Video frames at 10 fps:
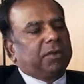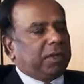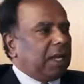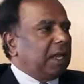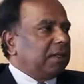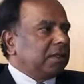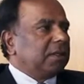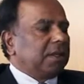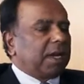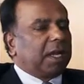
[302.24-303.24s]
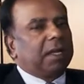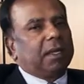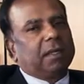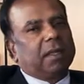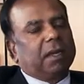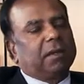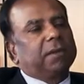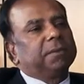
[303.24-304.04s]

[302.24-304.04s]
realized correctly that